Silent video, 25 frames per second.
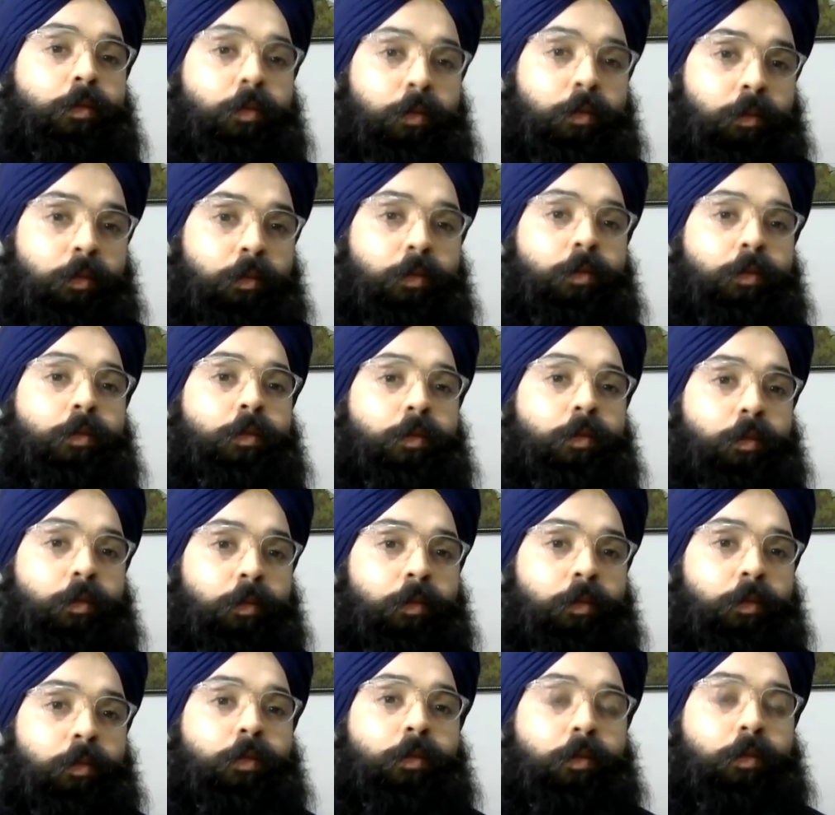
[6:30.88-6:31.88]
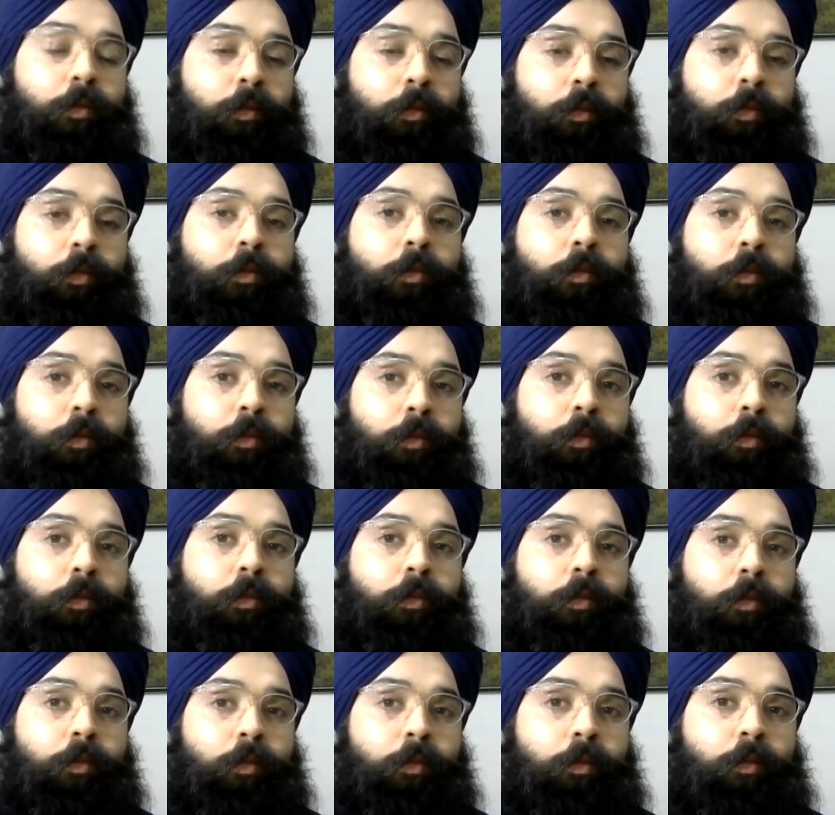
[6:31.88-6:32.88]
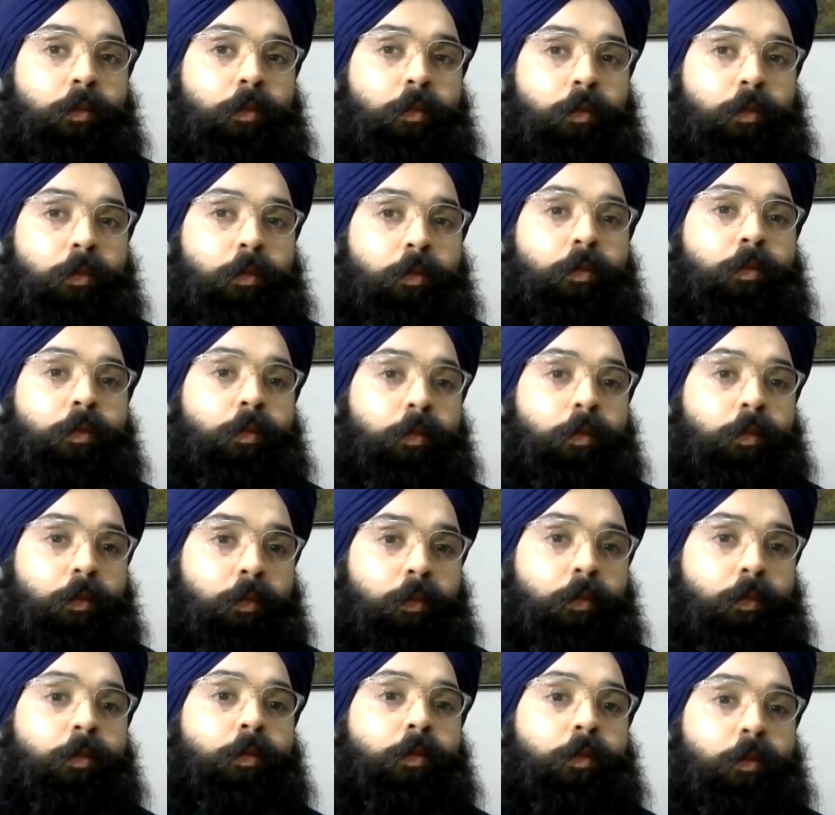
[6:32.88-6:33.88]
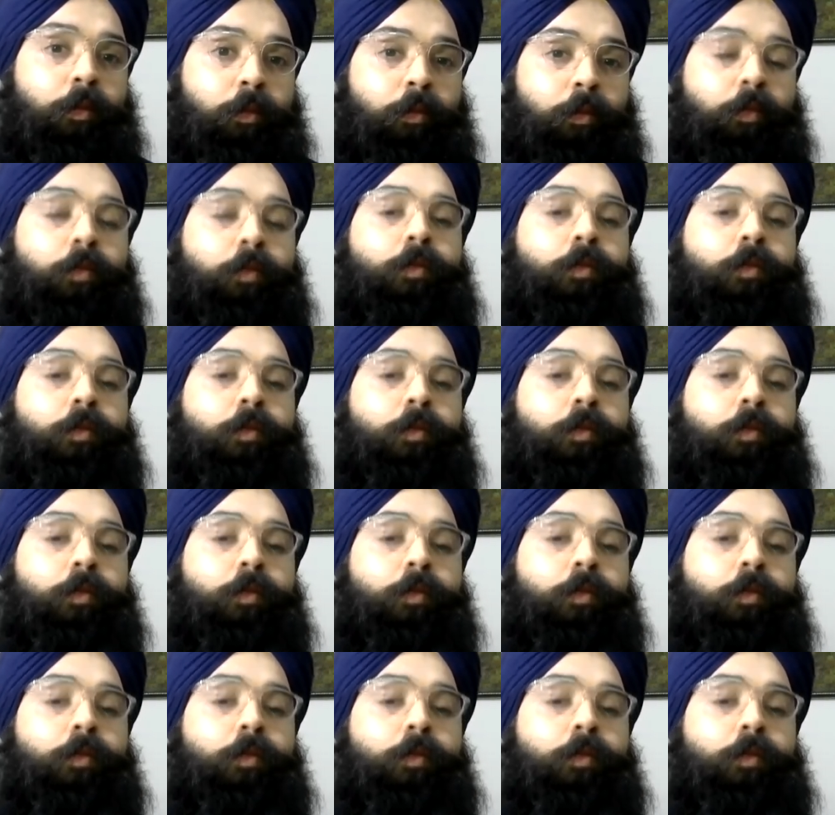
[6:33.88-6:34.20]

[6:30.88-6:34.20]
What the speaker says: (not speaking)